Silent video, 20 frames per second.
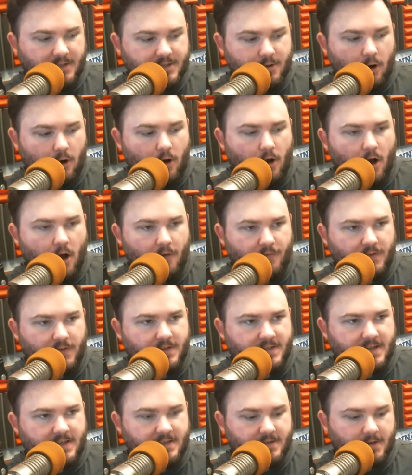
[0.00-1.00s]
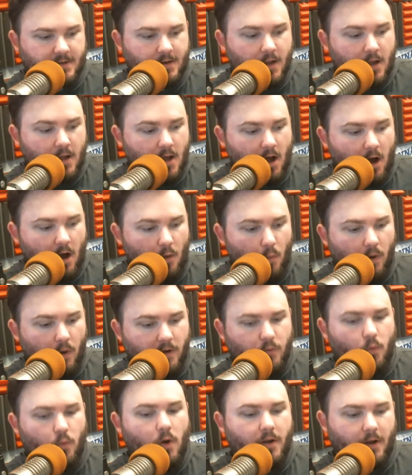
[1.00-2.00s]
Start off the season
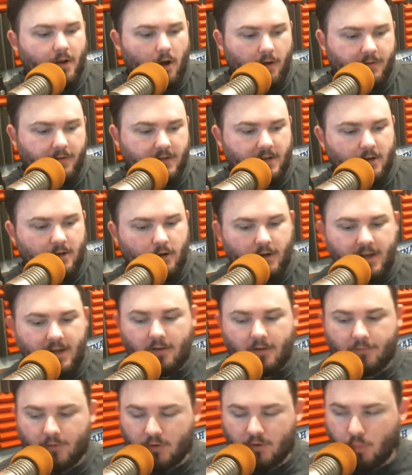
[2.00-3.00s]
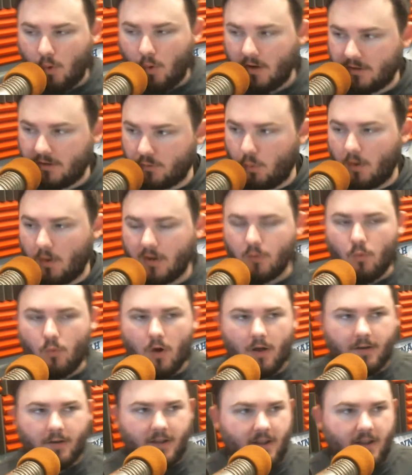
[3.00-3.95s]
1-1 on the year here for 2021.